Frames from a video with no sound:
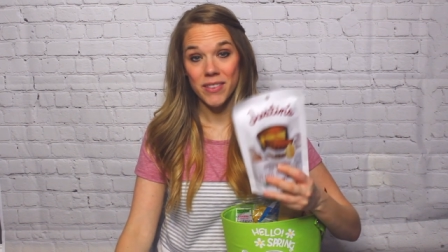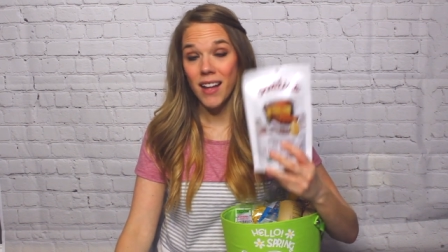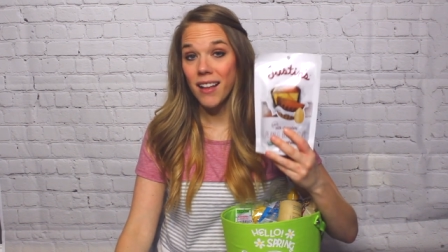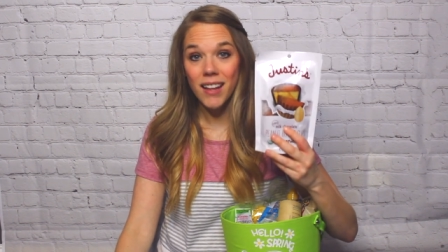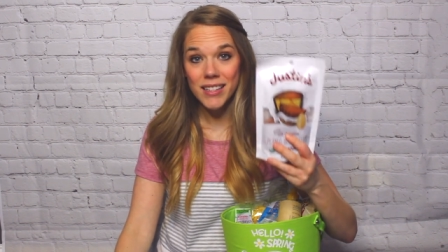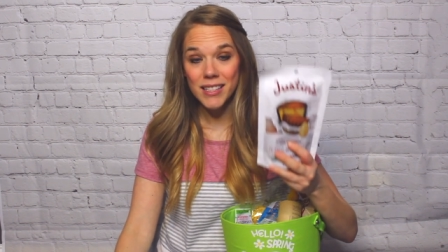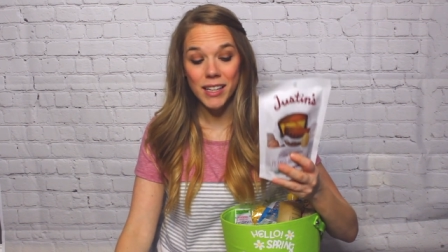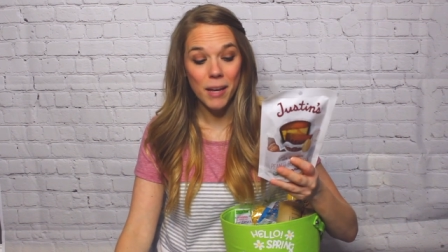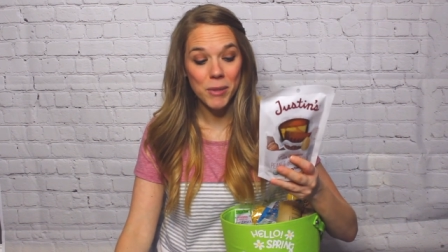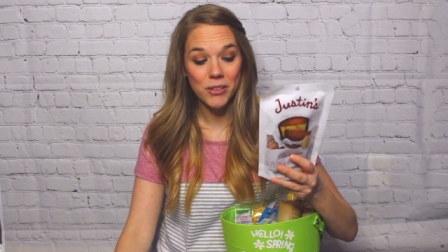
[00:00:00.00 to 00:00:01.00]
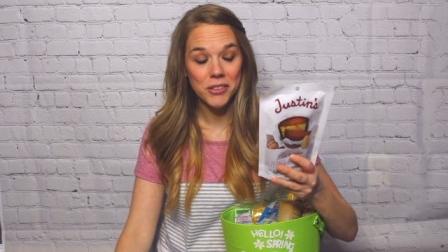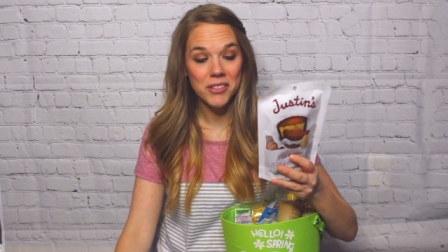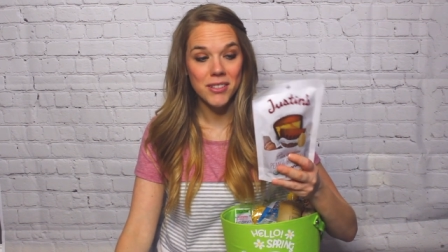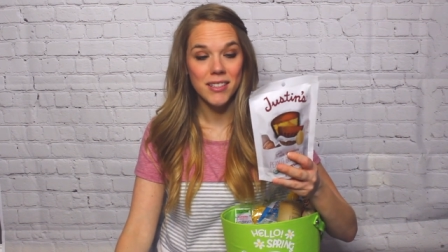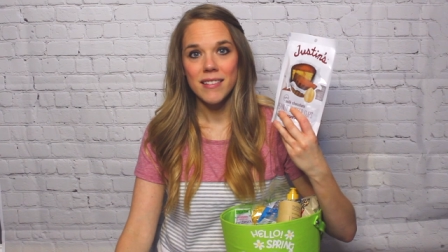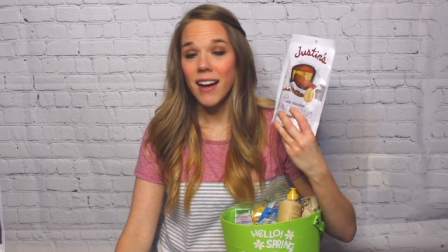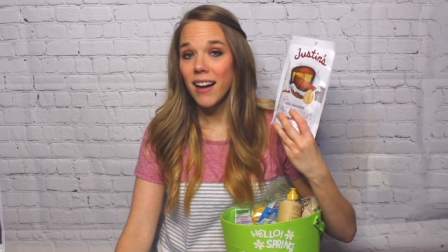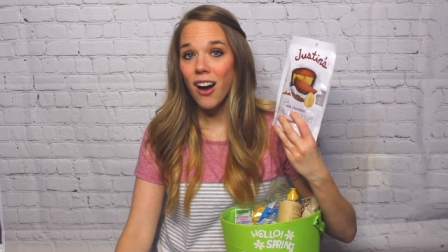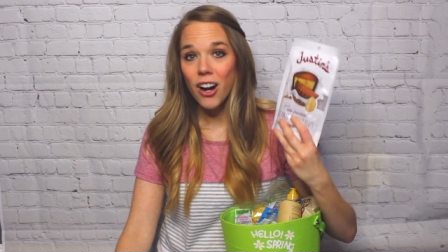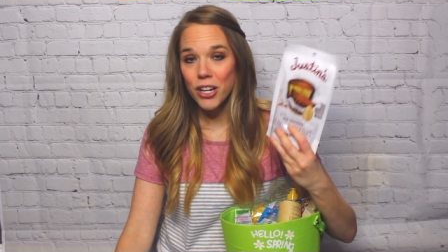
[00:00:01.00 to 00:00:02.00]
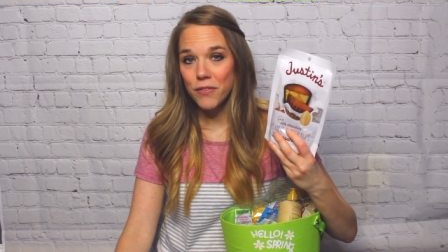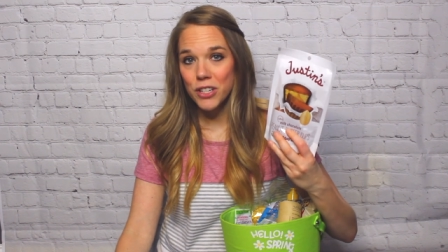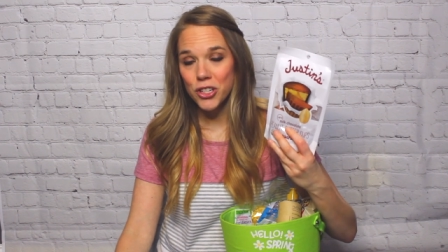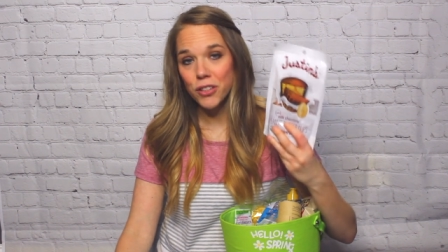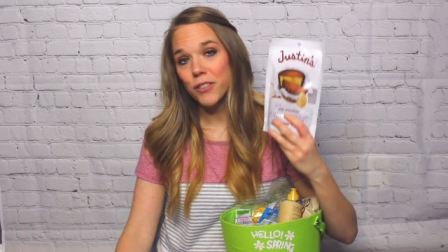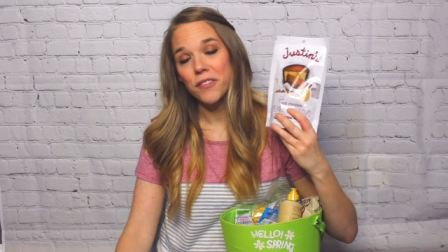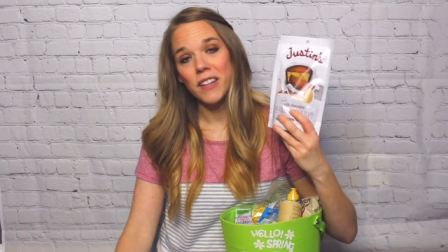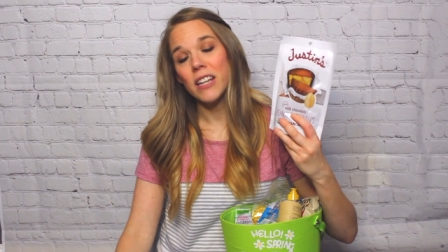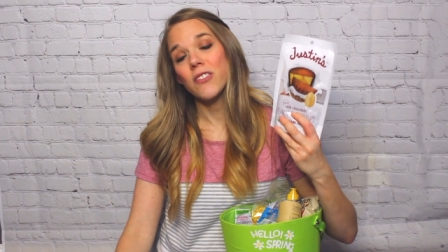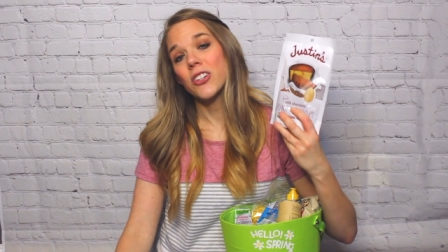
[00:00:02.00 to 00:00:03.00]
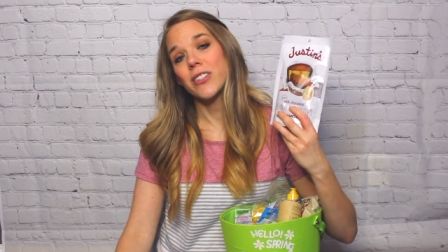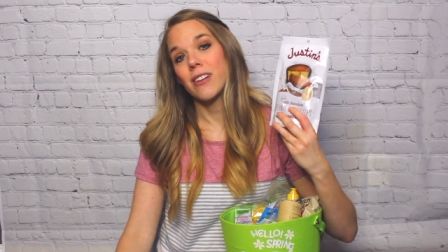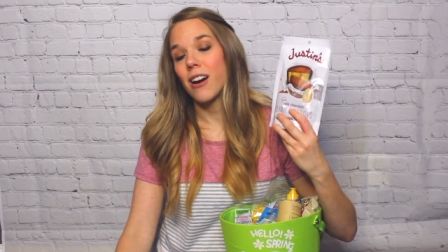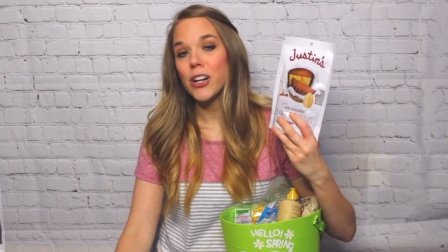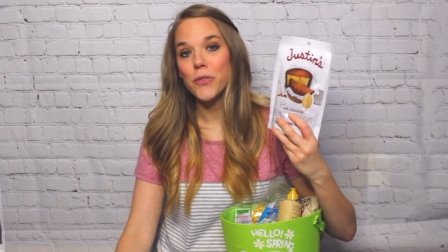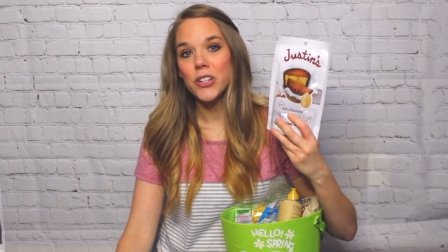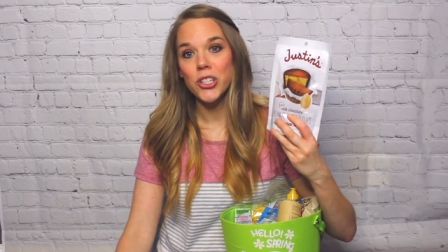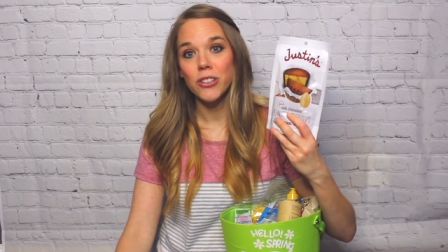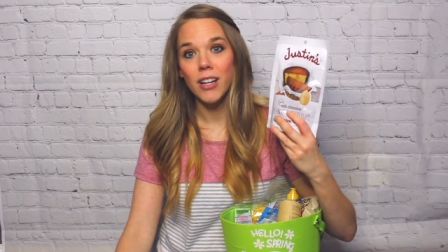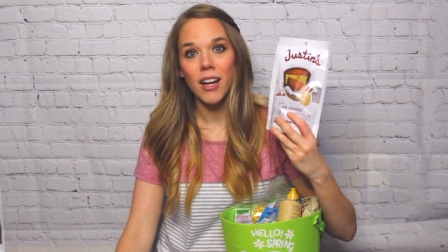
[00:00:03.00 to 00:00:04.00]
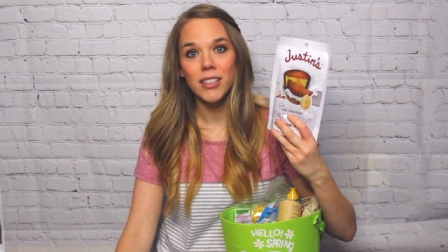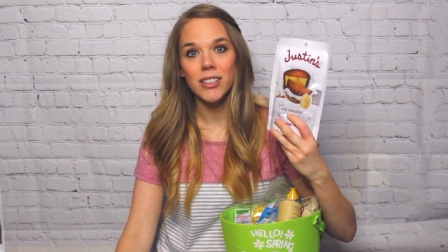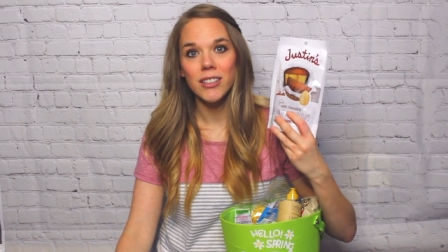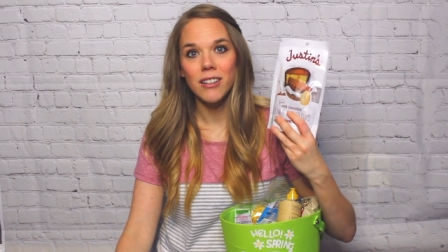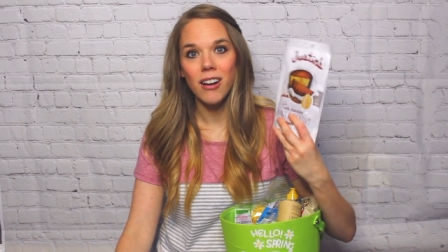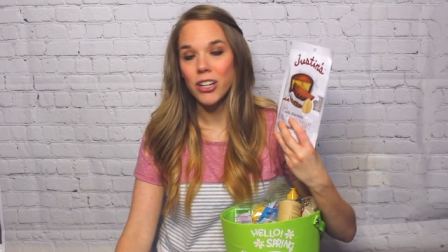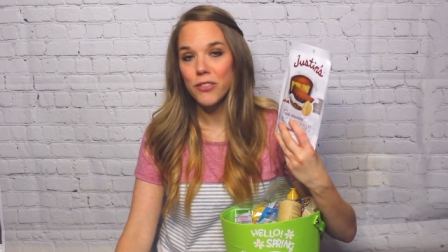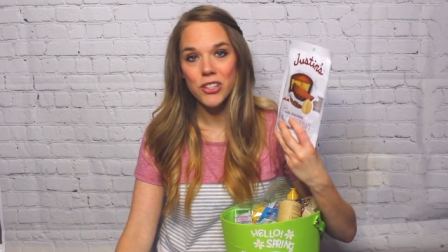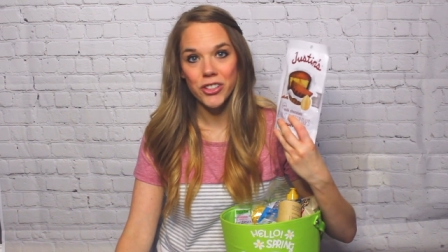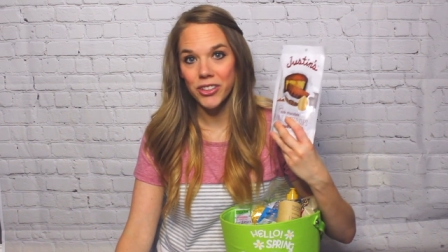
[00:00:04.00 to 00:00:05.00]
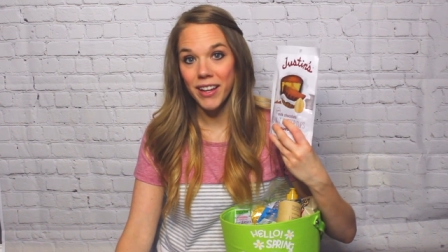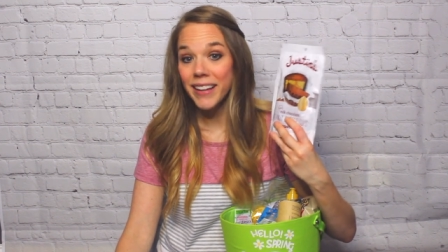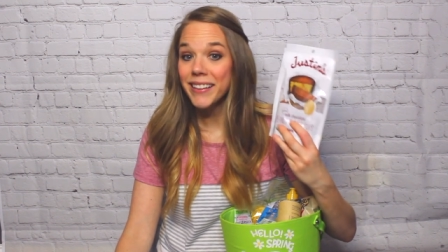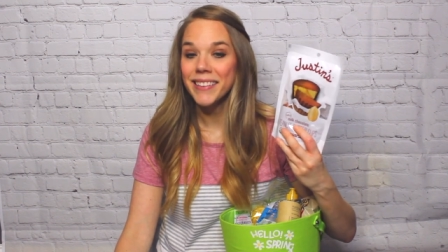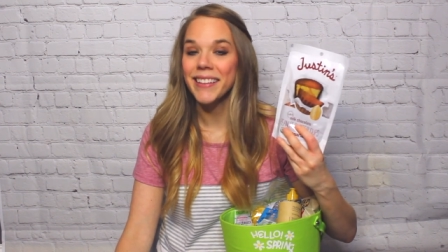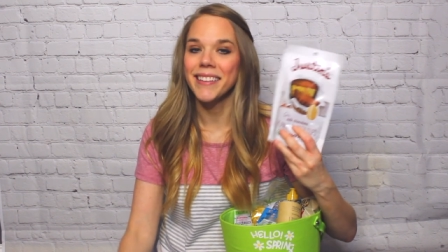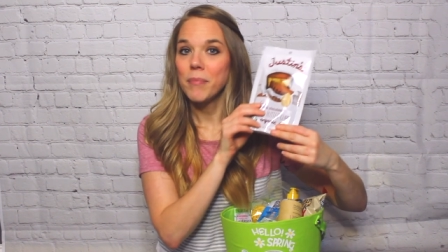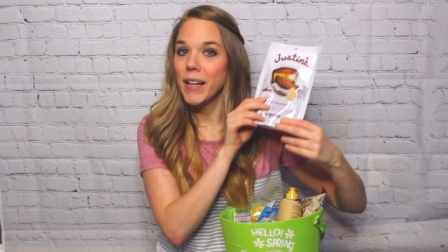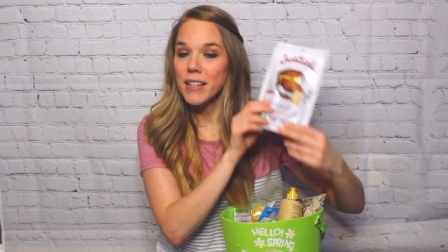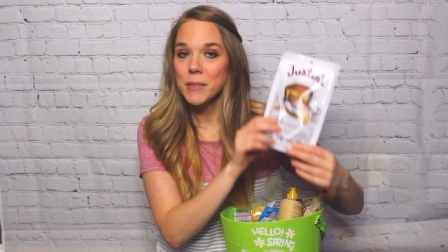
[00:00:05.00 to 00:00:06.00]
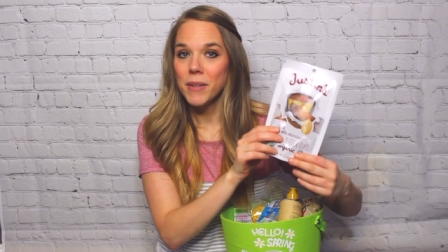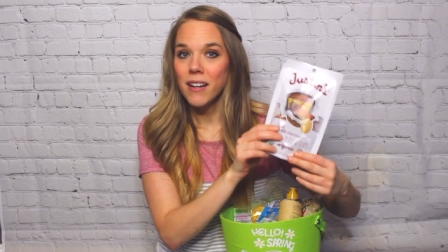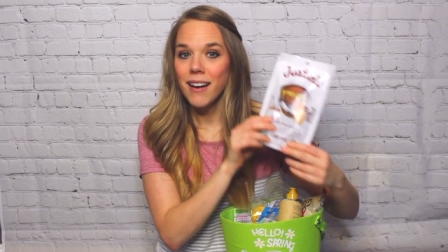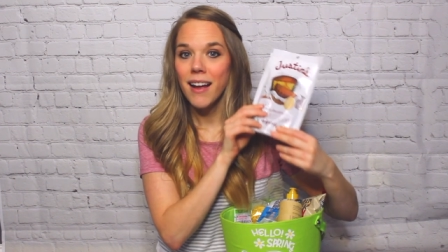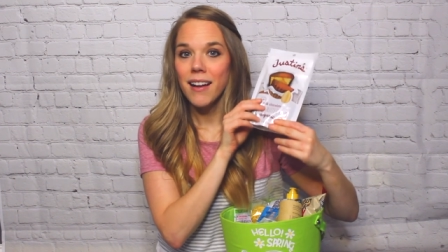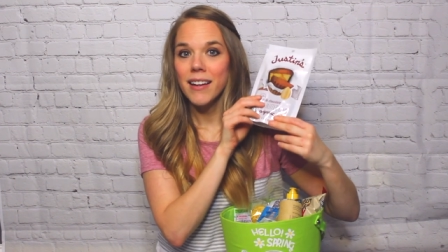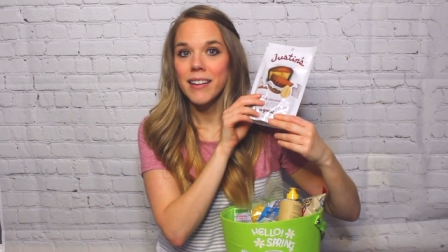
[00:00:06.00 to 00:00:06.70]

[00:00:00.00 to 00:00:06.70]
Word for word: Not lots of chemicals, not artificial flavors and artificial color, artificial anything. My husband and I